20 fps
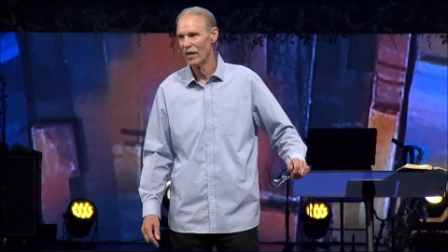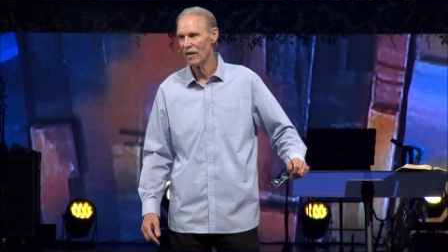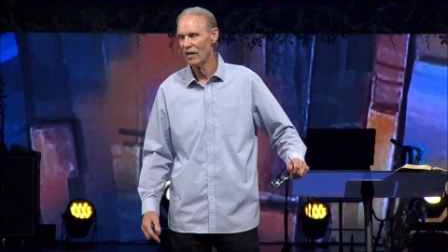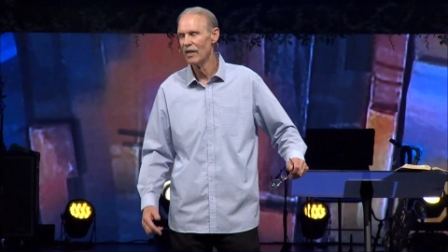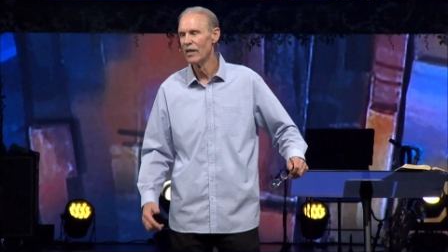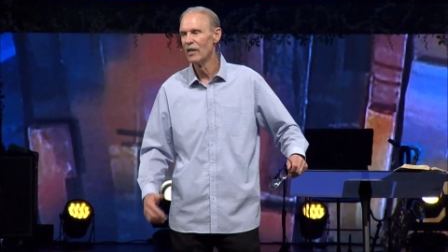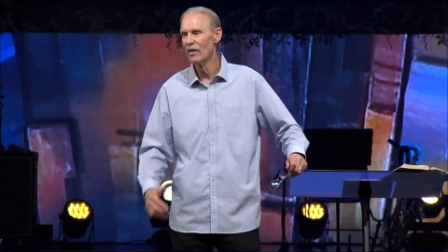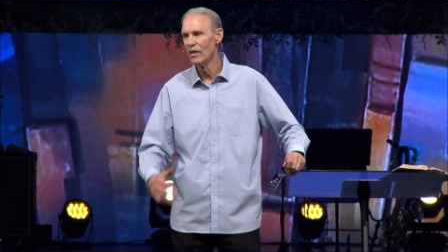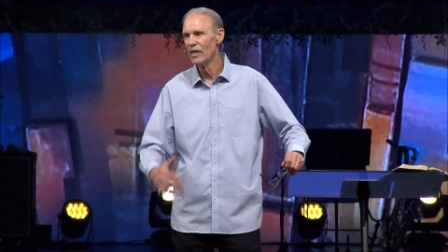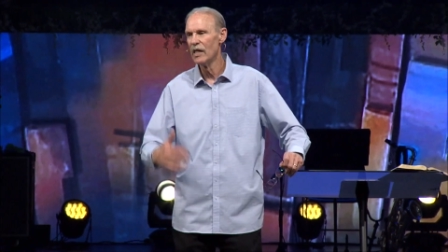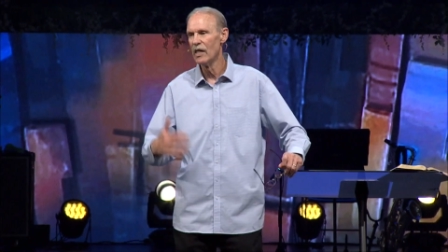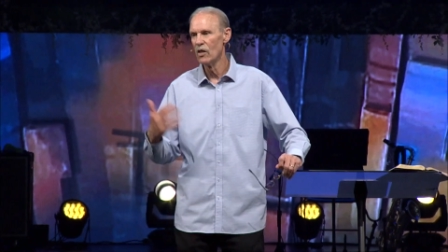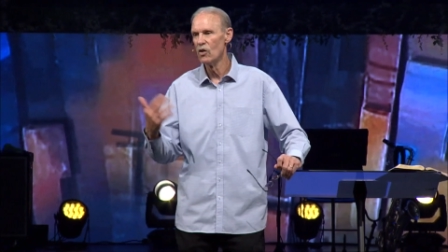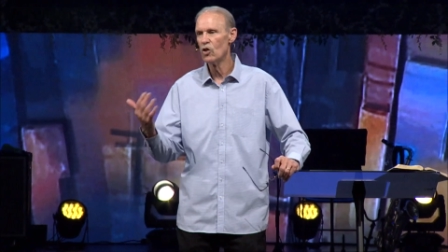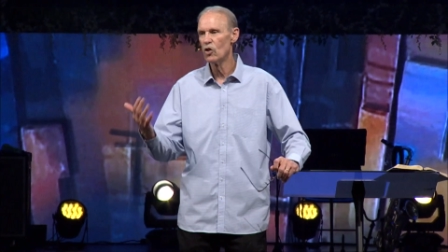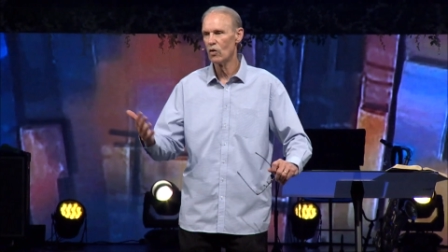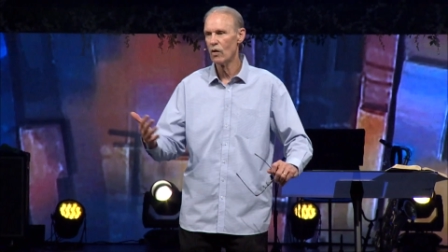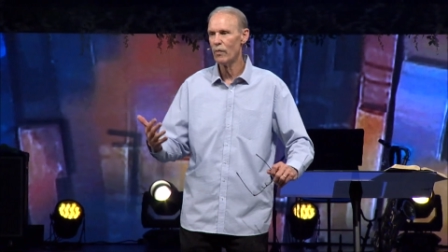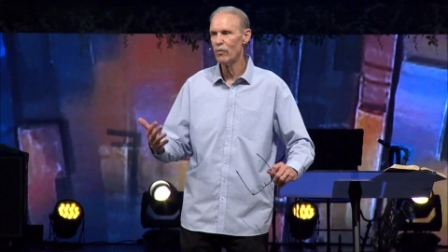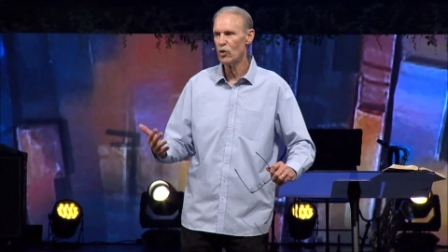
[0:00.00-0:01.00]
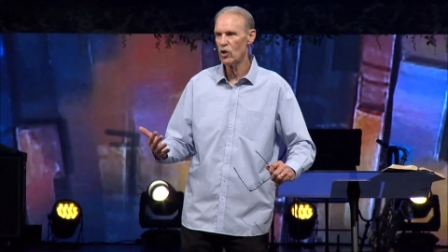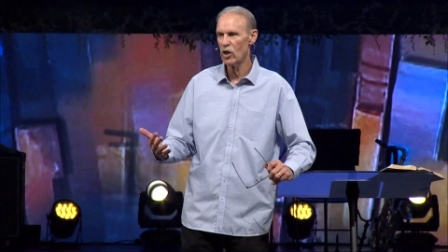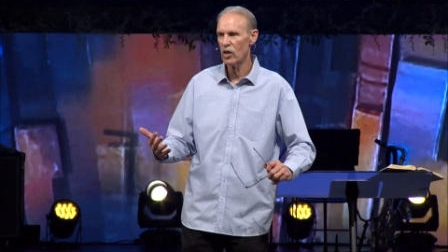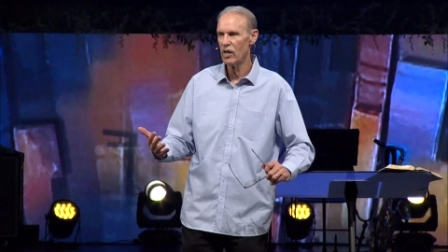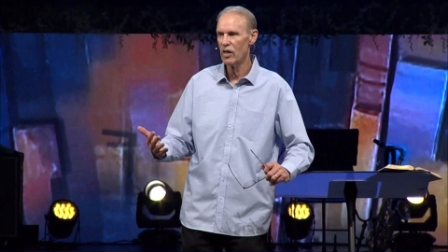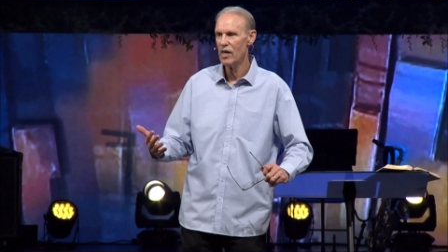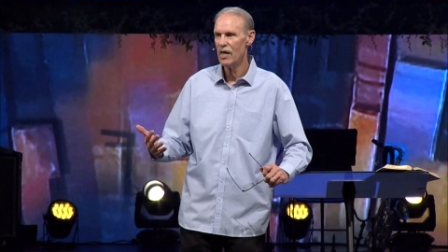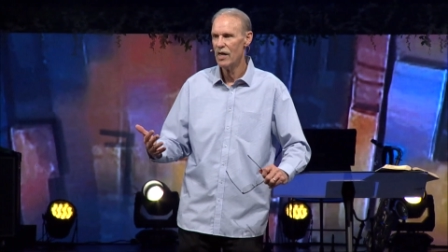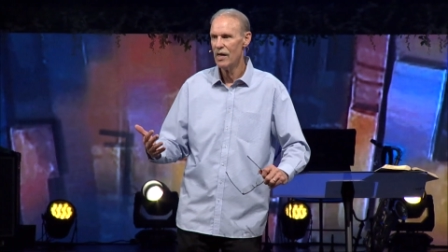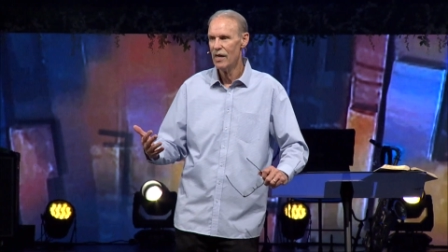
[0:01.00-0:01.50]
Clearly in
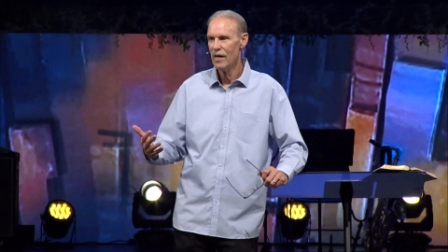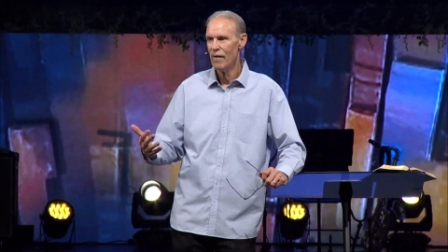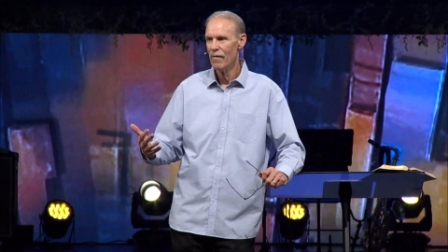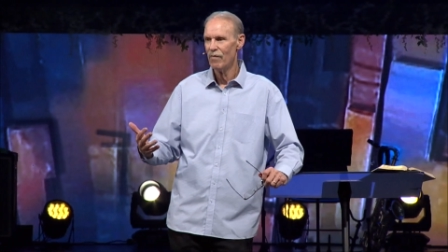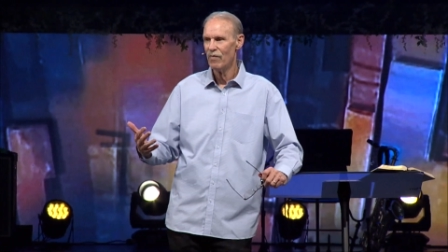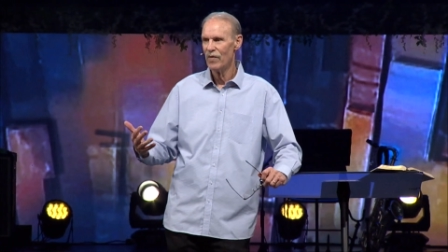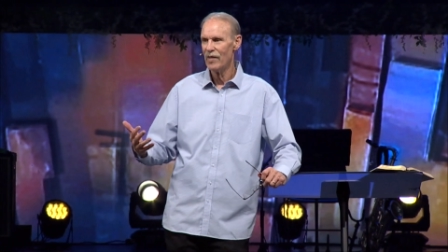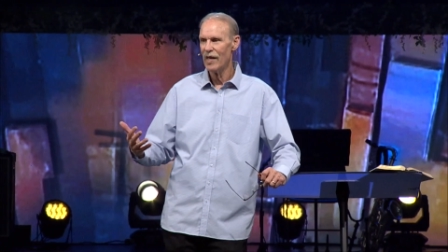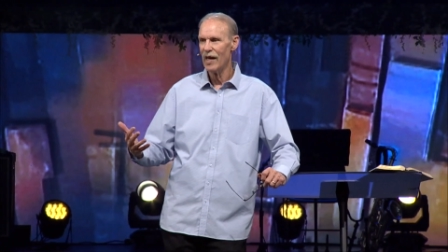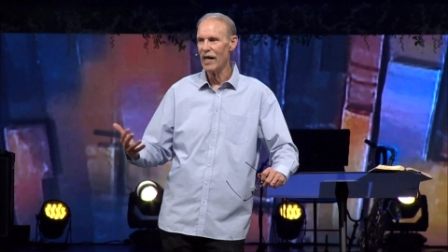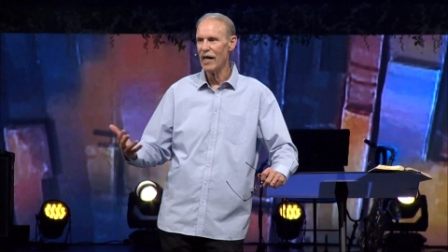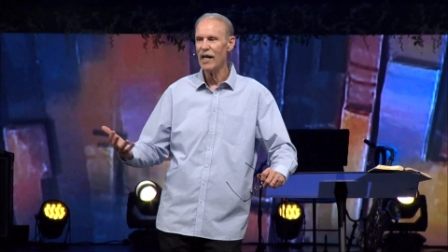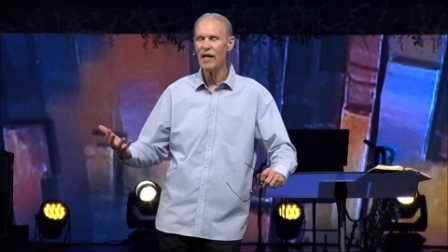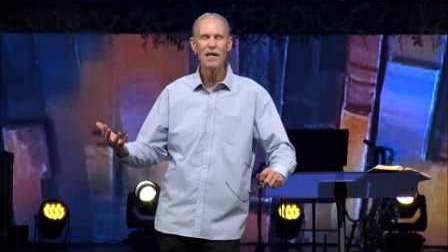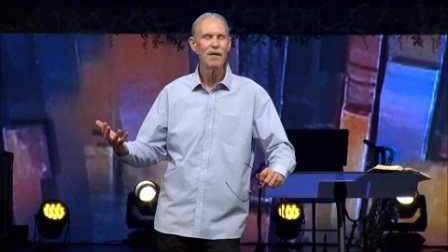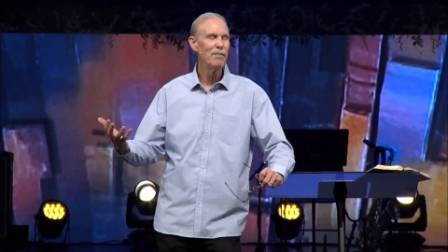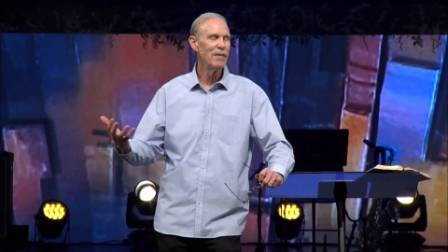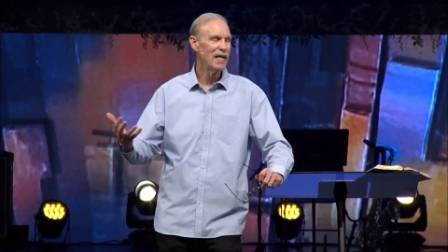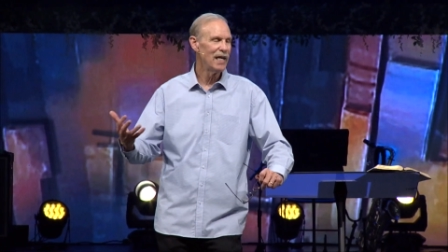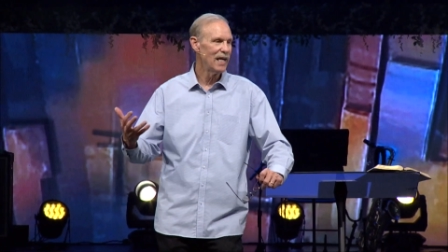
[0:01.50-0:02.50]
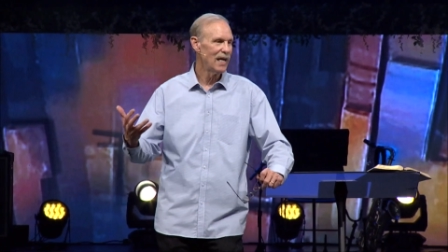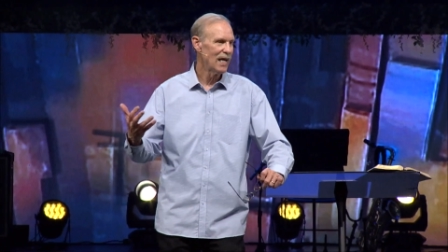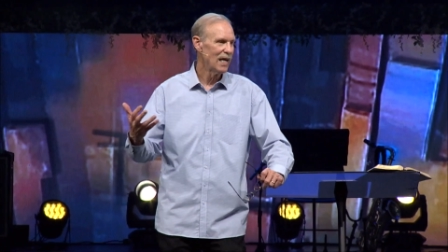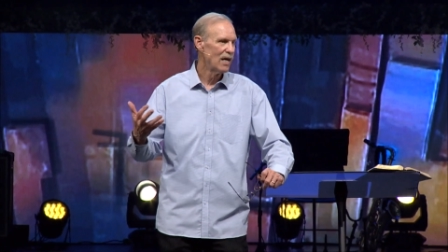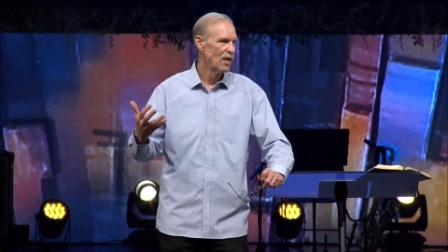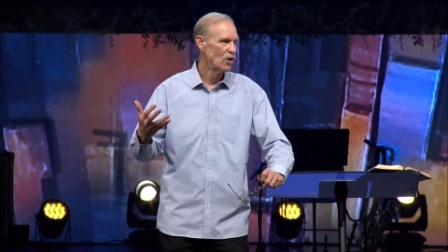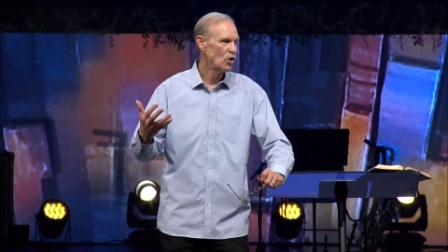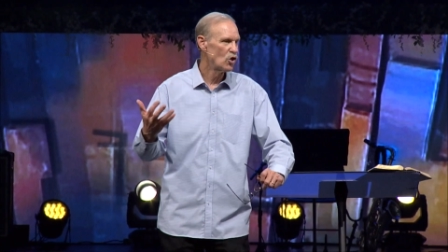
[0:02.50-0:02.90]
Scripture, the enemy